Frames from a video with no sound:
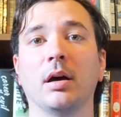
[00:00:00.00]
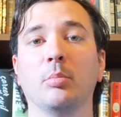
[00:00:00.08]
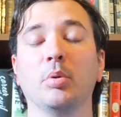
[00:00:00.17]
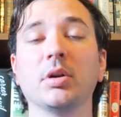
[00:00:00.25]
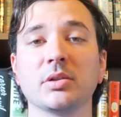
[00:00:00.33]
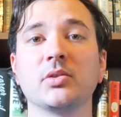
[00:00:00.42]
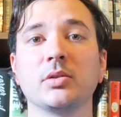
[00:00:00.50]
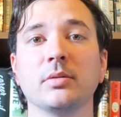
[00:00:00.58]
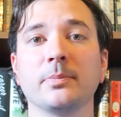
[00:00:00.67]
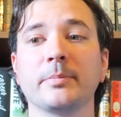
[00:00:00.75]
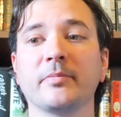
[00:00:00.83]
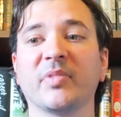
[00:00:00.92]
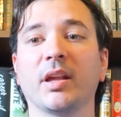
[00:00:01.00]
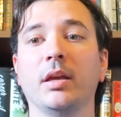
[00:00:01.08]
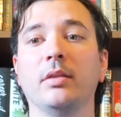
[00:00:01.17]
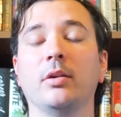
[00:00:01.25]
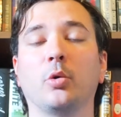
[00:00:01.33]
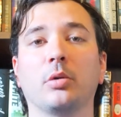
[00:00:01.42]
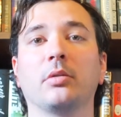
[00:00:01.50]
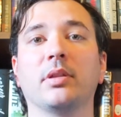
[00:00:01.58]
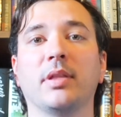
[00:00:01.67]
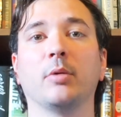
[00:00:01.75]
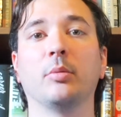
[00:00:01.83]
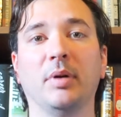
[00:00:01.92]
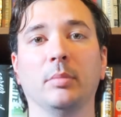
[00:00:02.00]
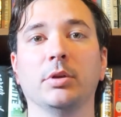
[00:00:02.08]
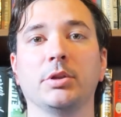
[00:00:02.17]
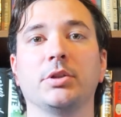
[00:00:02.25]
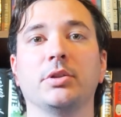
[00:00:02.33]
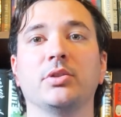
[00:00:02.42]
books in the order that they were published.